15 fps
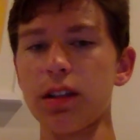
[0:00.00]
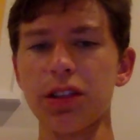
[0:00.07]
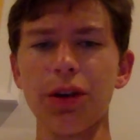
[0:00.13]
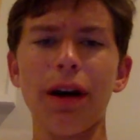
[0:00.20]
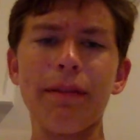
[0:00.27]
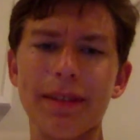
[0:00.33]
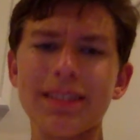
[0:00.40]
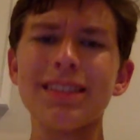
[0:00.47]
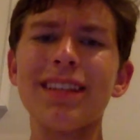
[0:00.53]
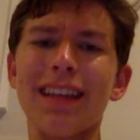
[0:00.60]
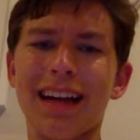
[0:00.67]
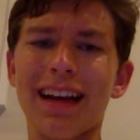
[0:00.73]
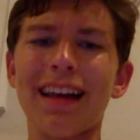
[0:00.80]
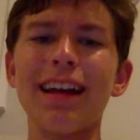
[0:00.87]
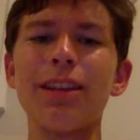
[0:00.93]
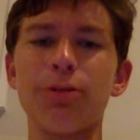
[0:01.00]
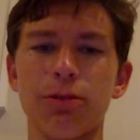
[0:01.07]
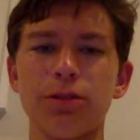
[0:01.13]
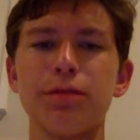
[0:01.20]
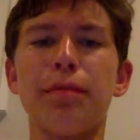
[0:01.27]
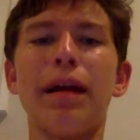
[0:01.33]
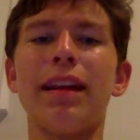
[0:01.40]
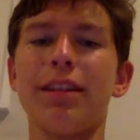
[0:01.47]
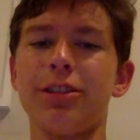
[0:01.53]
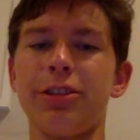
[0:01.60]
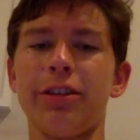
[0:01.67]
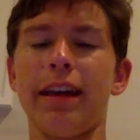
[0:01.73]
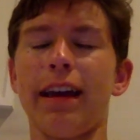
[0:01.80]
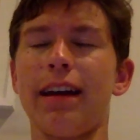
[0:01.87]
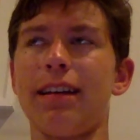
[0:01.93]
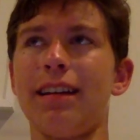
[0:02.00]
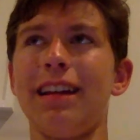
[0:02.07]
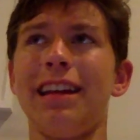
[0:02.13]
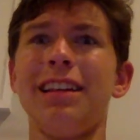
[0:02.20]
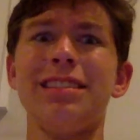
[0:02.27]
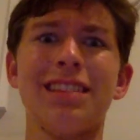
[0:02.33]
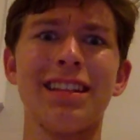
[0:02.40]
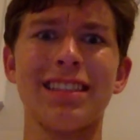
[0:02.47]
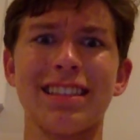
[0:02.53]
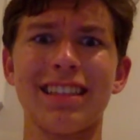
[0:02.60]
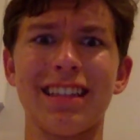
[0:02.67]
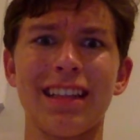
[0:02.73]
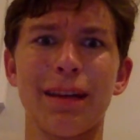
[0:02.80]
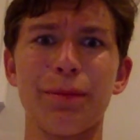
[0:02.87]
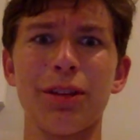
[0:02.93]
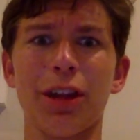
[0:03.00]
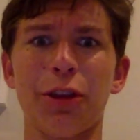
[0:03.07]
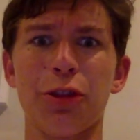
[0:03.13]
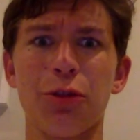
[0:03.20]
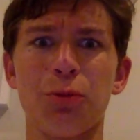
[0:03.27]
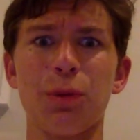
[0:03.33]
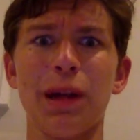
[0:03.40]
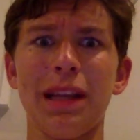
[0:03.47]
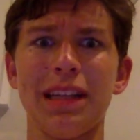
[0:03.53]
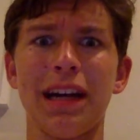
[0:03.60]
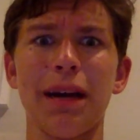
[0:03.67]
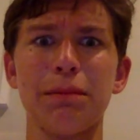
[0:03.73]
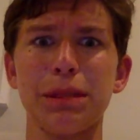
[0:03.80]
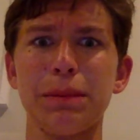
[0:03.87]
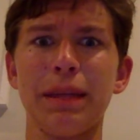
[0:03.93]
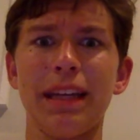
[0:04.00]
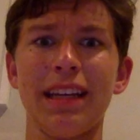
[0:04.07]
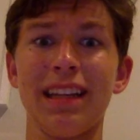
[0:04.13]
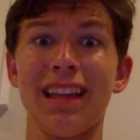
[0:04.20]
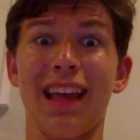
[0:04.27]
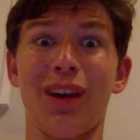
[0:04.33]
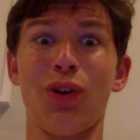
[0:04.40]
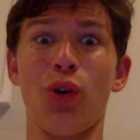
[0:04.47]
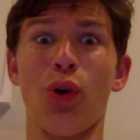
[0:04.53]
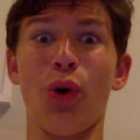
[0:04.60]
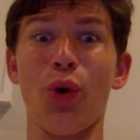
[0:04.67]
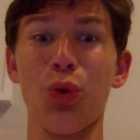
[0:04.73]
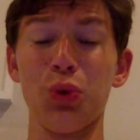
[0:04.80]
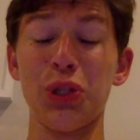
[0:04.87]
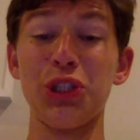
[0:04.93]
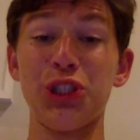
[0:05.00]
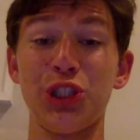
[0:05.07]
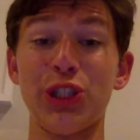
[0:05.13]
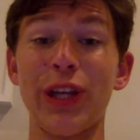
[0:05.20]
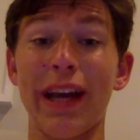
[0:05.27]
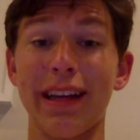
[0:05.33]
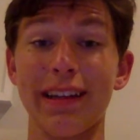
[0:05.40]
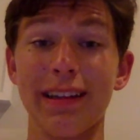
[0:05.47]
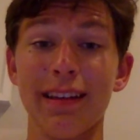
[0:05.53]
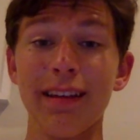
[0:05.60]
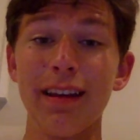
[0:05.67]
so obviously you gotta get through as many as you can, and he's listening to them at like three times speed. Like, holy shit.